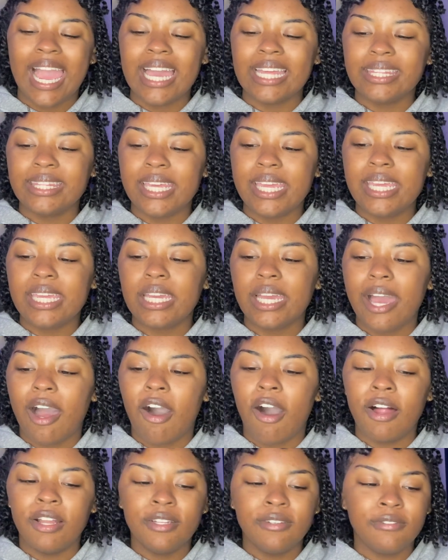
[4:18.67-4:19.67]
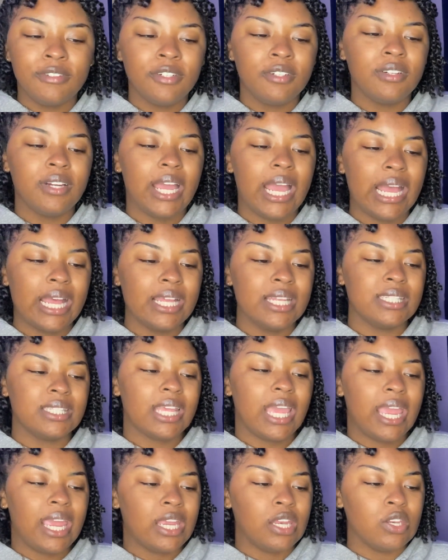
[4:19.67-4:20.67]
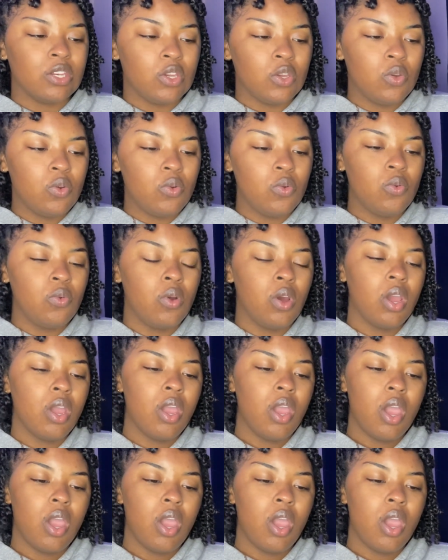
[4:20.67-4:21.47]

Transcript: I think Oliver as a new